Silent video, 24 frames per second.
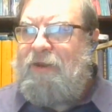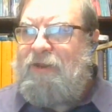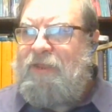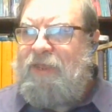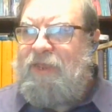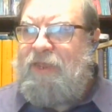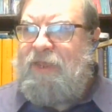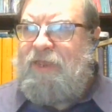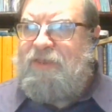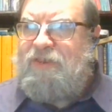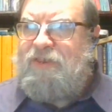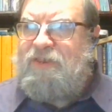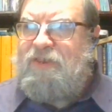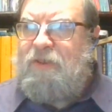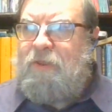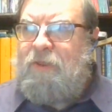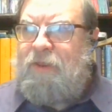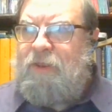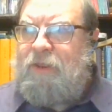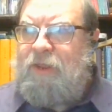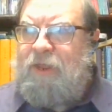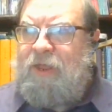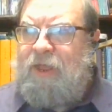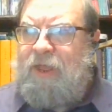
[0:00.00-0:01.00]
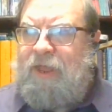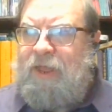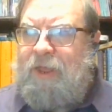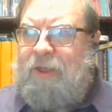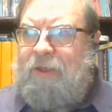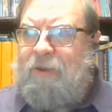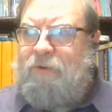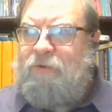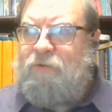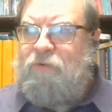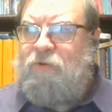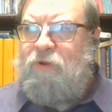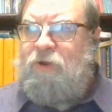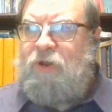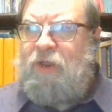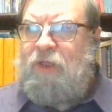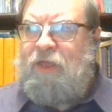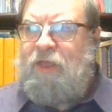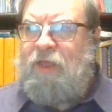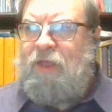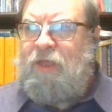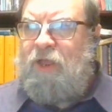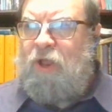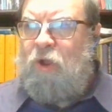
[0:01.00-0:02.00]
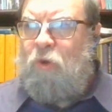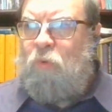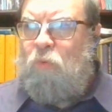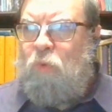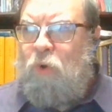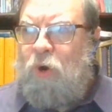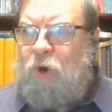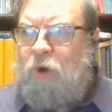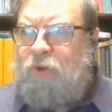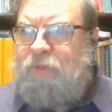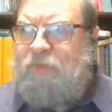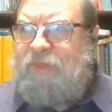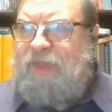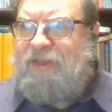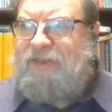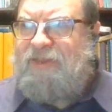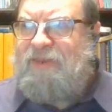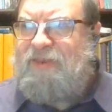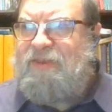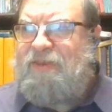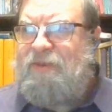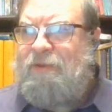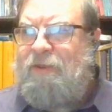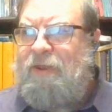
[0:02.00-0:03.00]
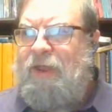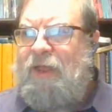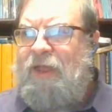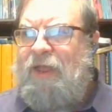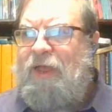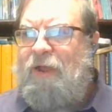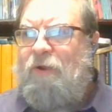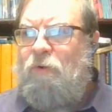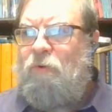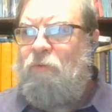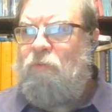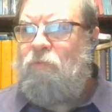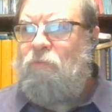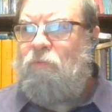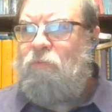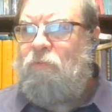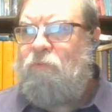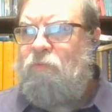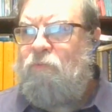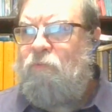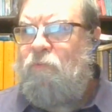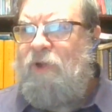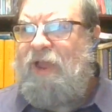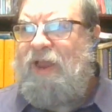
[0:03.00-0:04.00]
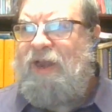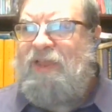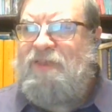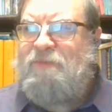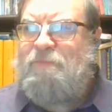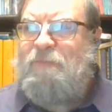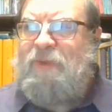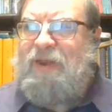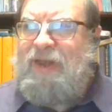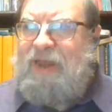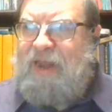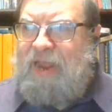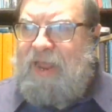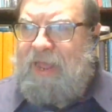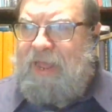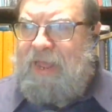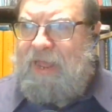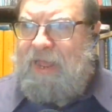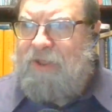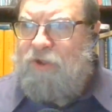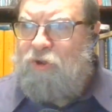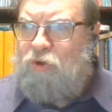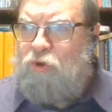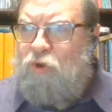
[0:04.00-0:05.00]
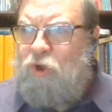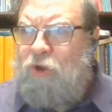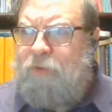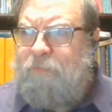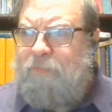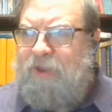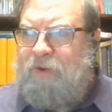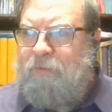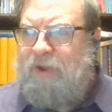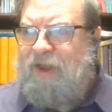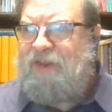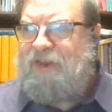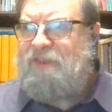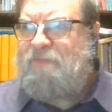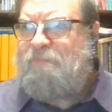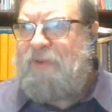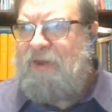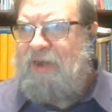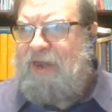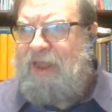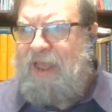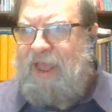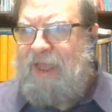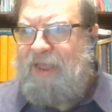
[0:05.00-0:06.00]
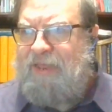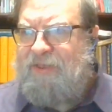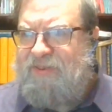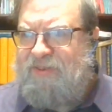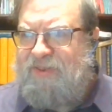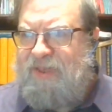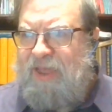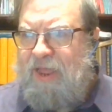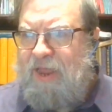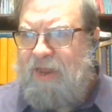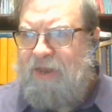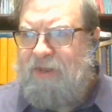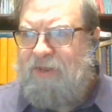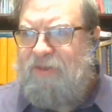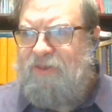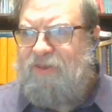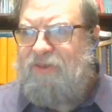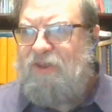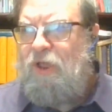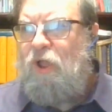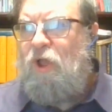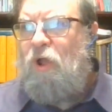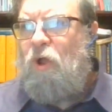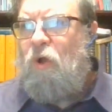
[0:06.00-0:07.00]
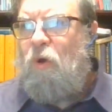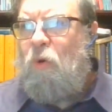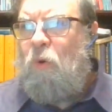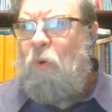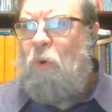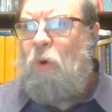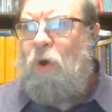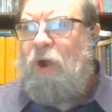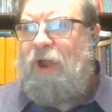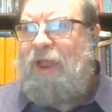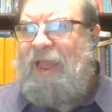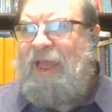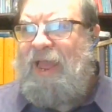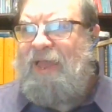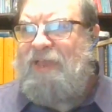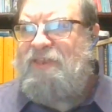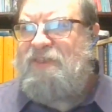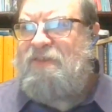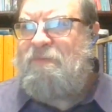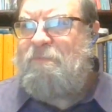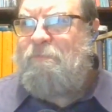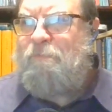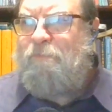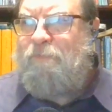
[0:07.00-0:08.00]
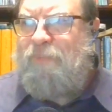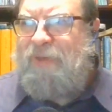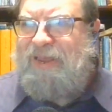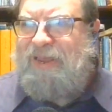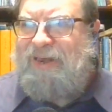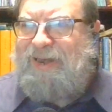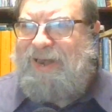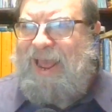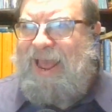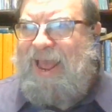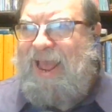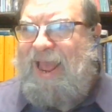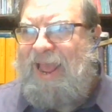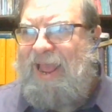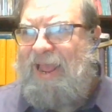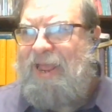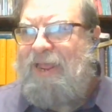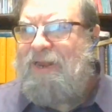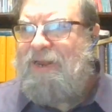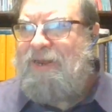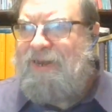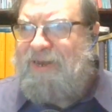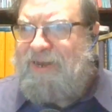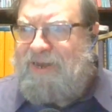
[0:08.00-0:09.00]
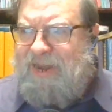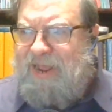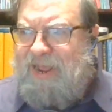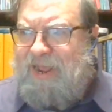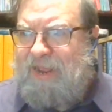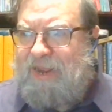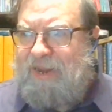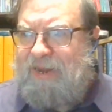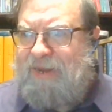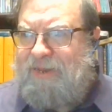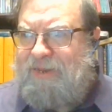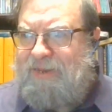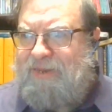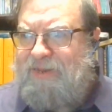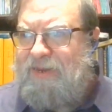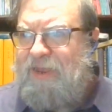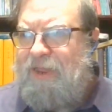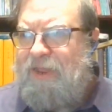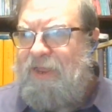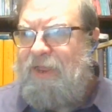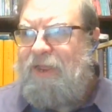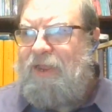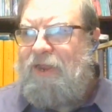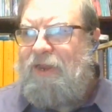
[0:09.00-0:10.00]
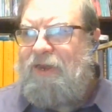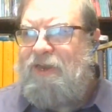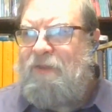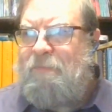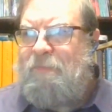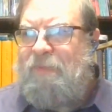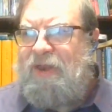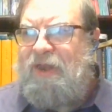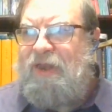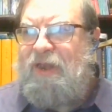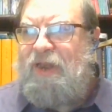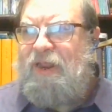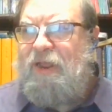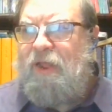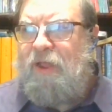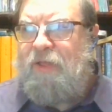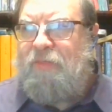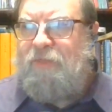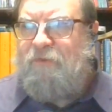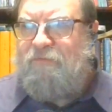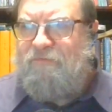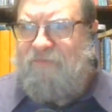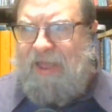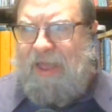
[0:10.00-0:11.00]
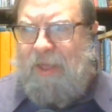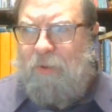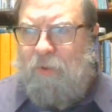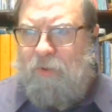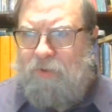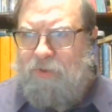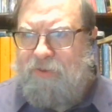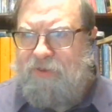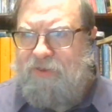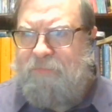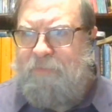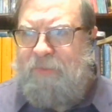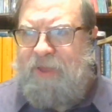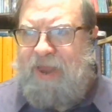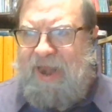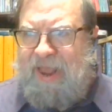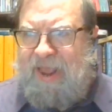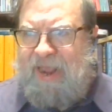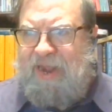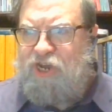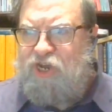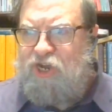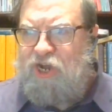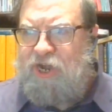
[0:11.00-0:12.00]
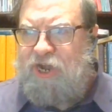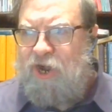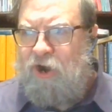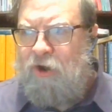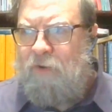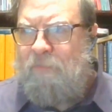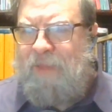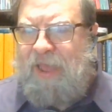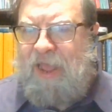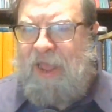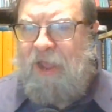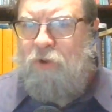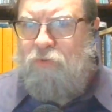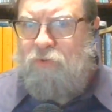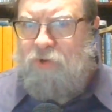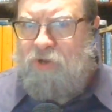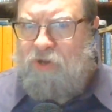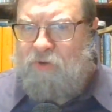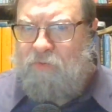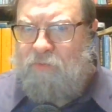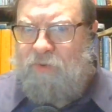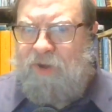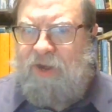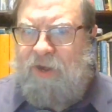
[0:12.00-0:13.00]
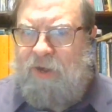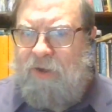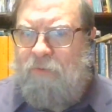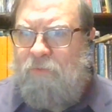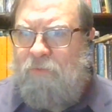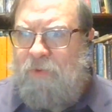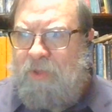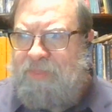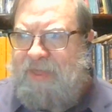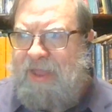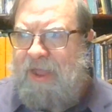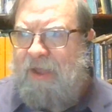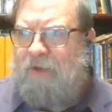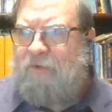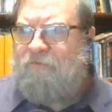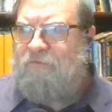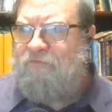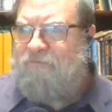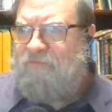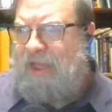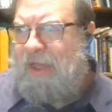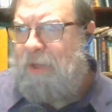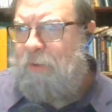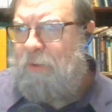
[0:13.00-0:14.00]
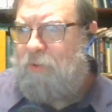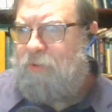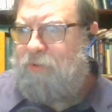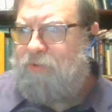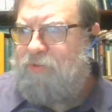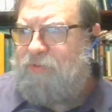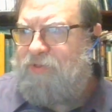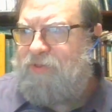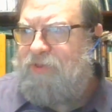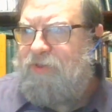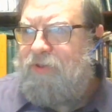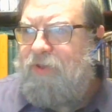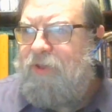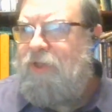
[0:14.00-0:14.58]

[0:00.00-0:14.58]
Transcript: is a word that's read as could be read as b'nai, sons, or as b'nai, deeds, depending on the vowels. But ancient Aramaic was written without vowels.